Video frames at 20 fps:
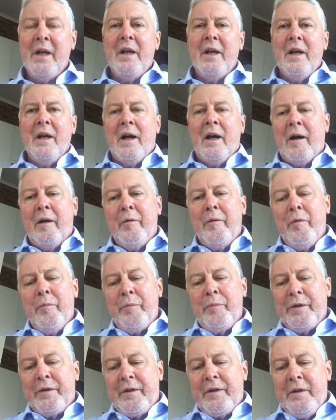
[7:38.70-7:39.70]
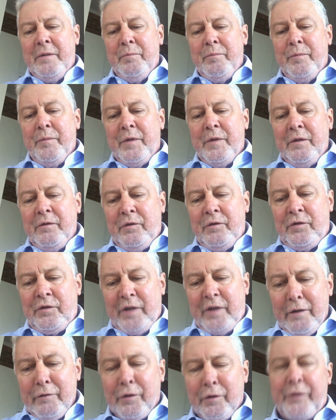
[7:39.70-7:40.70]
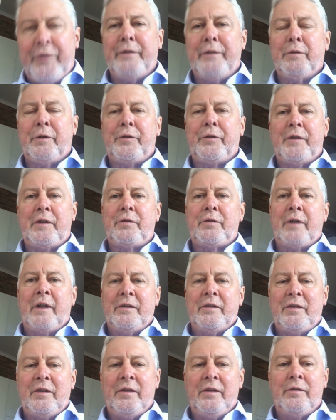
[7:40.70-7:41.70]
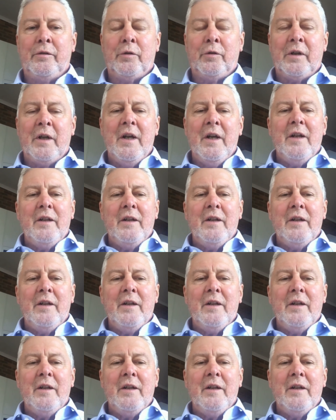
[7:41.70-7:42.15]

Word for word: Uh, but the, the general thing with fixed rates is, look,